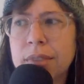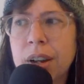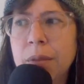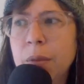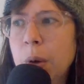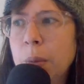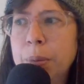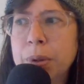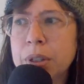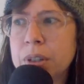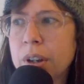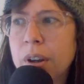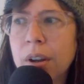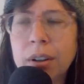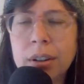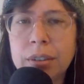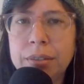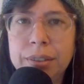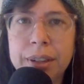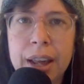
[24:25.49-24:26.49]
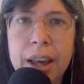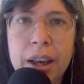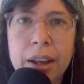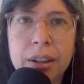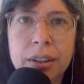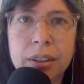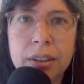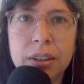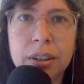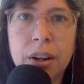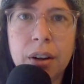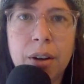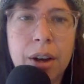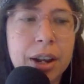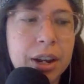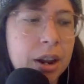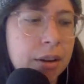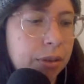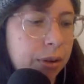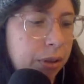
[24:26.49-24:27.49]
I'm open to all of that. You know,
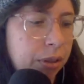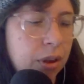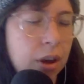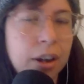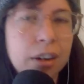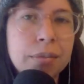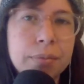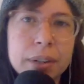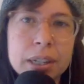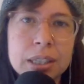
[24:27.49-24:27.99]
I never thought of